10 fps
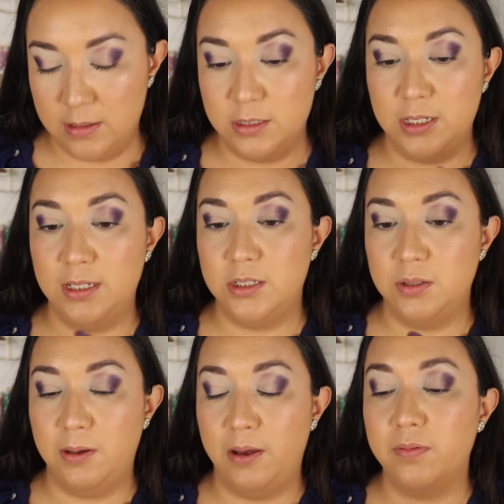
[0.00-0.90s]
The shades do
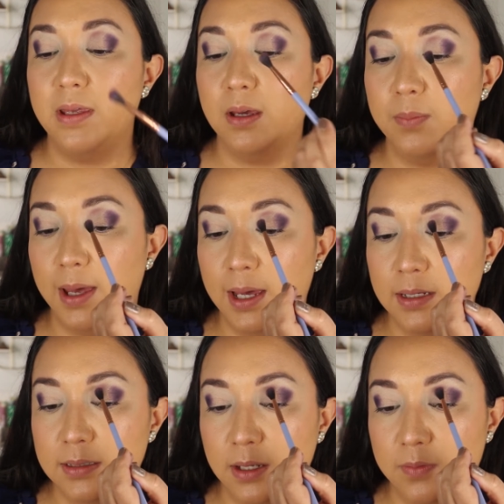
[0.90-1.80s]
have
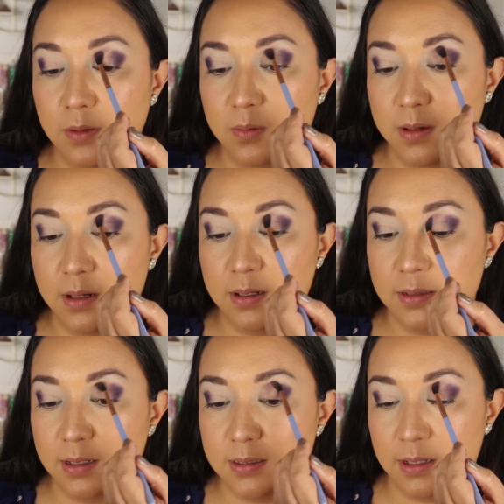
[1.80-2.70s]
kickback. Definitely want to
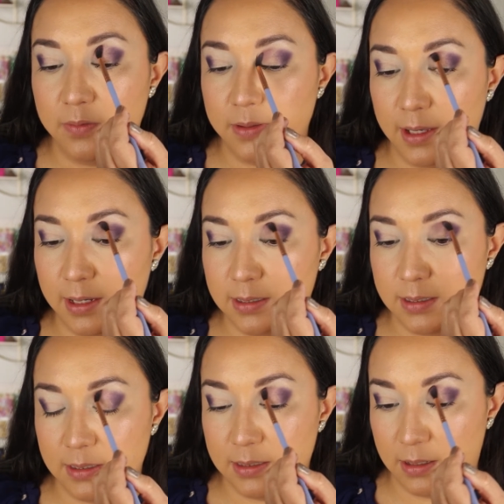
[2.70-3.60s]
dust off the
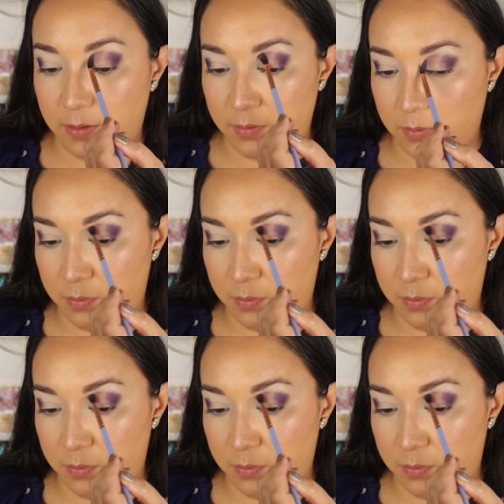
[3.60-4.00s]
excess off your